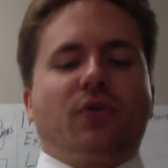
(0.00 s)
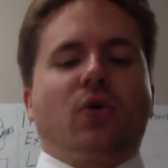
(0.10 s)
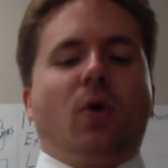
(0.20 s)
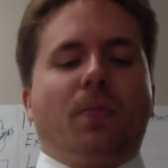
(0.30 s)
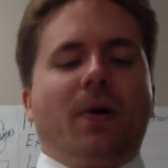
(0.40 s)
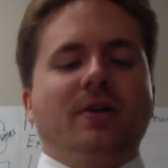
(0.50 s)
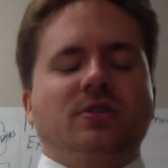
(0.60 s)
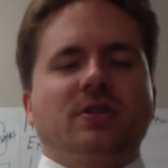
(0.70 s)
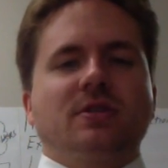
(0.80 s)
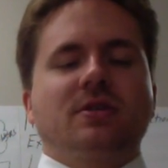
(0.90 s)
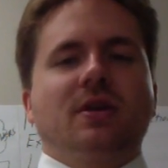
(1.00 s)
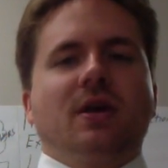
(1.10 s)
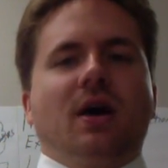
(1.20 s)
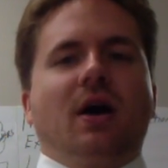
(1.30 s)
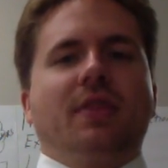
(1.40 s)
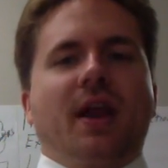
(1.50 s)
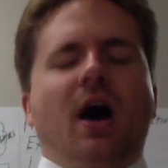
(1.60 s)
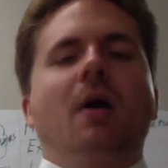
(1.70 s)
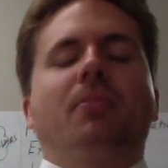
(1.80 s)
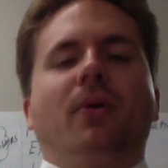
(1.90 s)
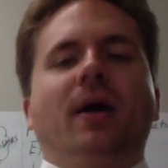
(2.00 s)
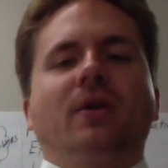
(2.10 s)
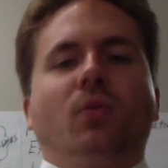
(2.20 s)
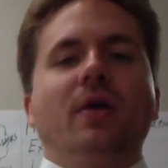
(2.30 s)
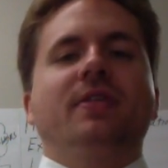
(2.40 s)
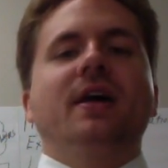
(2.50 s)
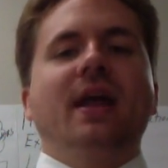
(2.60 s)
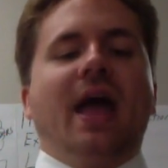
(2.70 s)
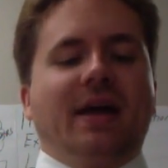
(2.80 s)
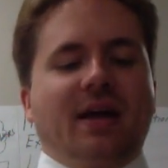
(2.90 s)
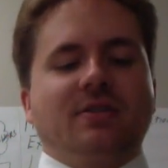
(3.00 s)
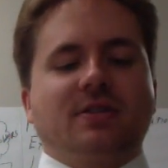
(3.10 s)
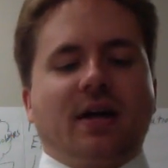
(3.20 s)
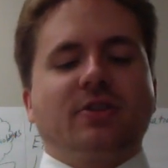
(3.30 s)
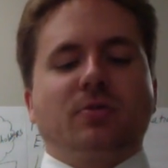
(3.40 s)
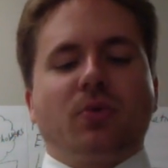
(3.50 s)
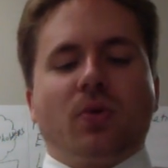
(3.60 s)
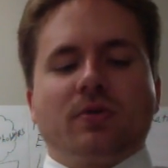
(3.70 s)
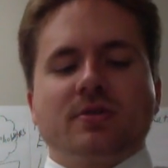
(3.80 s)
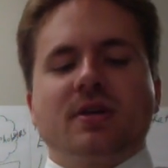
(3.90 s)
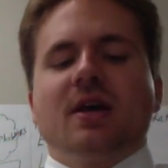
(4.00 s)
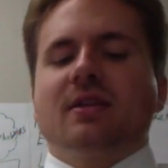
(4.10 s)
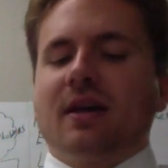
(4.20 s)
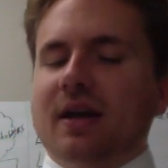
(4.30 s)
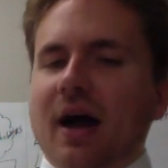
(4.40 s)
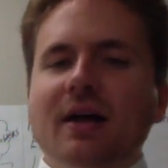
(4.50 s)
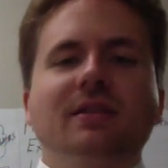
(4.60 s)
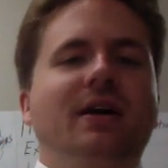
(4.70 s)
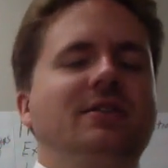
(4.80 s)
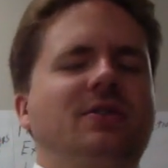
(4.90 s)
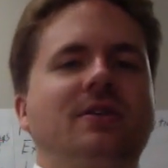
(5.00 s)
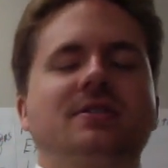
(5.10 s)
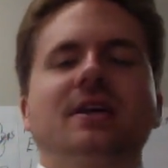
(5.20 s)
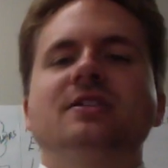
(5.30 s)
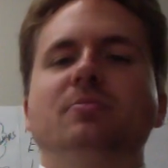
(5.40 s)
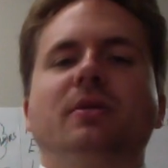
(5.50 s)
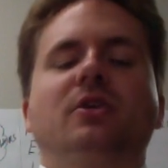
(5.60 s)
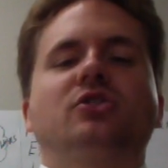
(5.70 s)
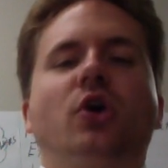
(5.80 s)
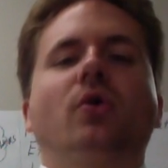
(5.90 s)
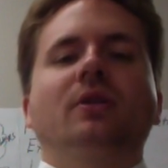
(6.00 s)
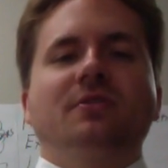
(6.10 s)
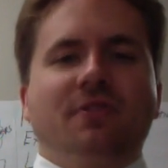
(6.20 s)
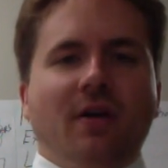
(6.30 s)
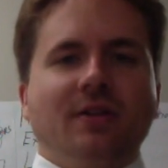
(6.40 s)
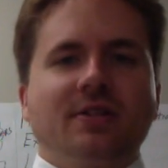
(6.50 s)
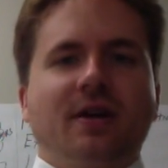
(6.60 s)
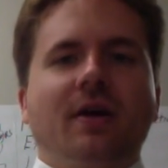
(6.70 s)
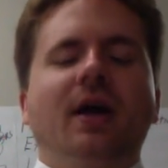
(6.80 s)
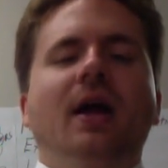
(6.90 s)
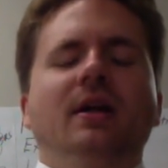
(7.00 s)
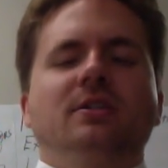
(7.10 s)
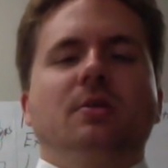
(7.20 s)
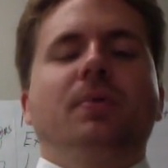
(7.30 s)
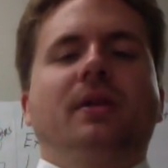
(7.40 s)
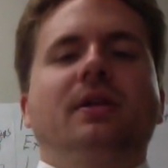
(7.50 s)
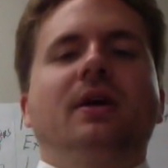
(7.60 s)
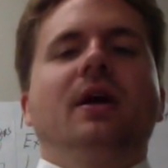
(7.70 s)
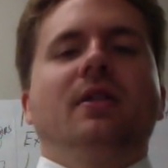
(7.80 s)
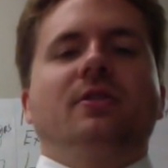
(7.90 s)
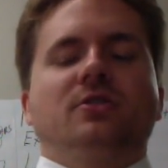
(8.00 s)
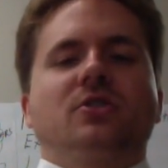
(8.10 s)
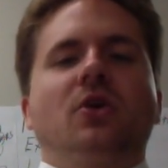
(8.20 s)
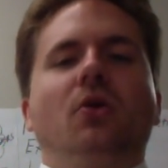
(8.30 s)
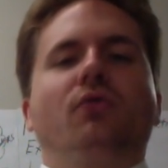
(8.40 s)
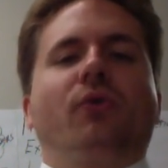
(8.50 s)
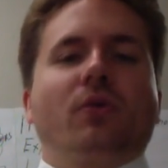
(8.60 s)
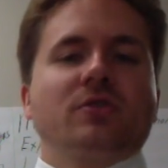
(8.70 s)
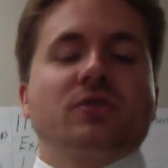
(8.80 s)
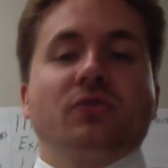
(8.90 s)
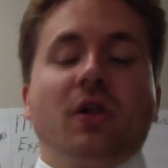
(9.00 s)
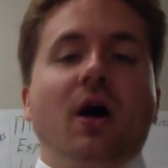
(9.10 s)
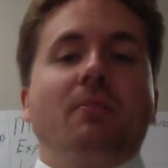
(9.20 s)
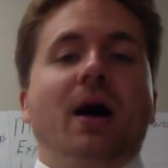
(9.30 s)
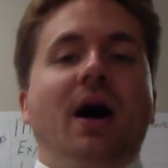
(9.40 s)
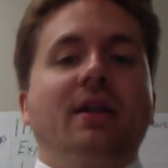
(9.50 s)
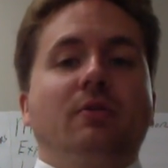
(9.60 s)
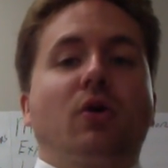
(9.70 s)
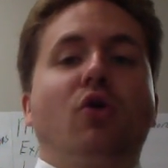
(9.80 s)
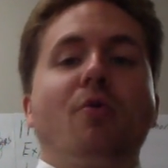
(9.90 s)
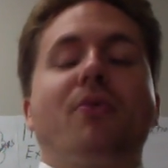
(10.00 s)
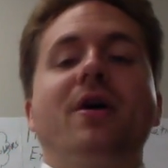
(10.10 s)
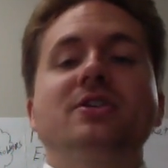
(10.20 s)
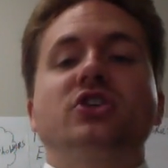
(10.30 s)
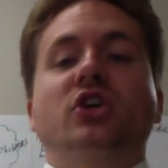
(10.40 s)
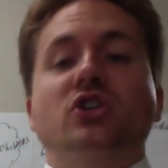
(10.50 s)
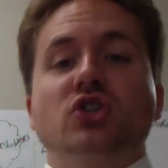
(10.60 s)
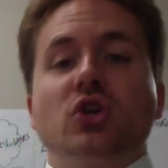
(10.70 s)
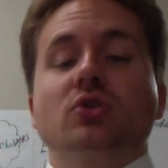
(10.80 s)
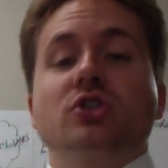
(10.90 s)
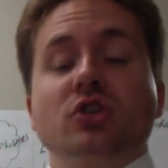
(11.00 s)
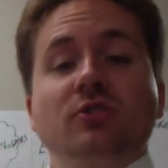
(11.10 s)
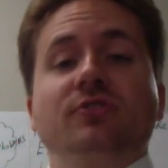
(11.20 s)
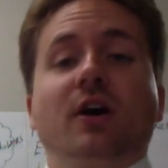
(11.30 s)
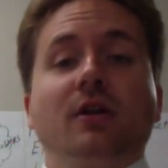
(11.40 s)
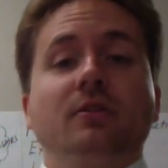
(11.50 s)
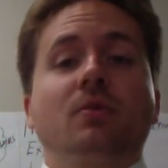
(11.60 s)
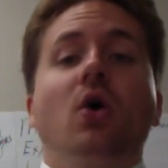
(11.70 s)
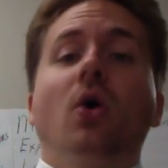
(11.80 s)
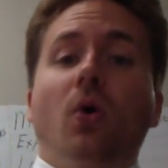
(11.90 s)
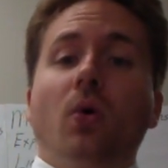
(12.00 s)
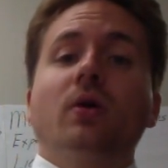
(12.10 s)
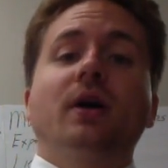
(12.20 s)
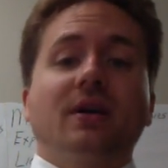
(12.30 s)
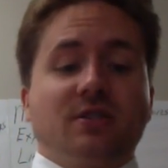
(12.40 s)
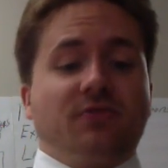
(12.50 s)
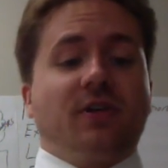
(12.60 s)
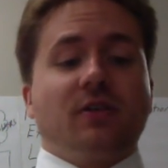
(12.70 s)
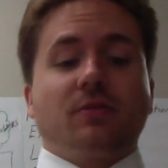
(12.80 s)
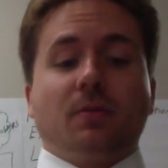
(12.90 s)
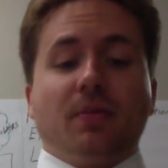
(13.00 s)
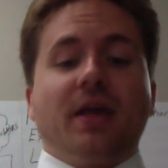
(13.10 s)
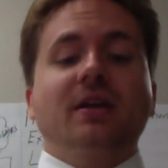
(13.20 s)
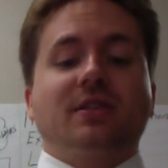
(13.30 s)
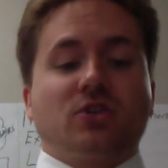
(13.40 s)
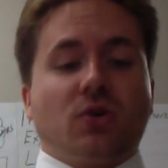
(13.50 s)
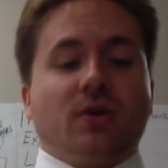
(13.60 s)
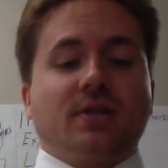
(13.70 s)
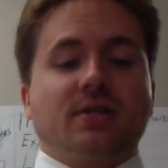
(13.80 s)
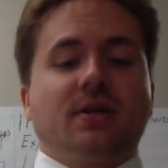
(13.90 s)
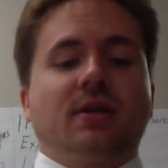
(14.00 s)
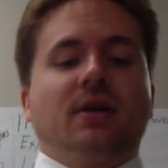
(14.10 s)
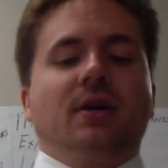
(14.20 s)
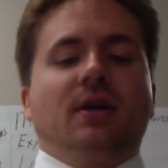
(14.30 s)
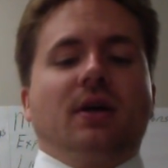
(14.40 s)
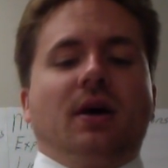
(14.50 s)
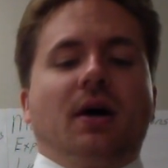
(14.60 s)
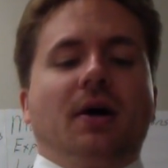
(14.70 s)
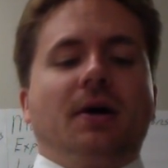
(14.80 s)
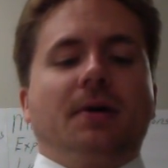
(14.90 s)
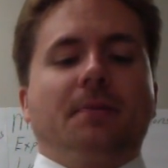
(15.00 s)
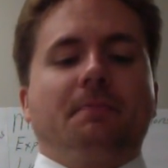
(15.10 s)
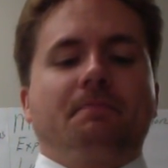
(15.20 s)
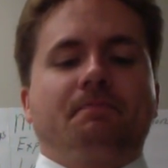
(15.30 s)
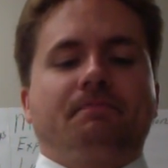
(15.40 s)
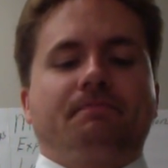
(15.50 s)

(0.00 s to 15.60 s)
for corporations that operate within and outside their borders. The guidelines are extensive, but they're totally voluntary. Typically, there's no force of law behind them. A corporation can choose to follow them or not to follow them. They get the choice. Of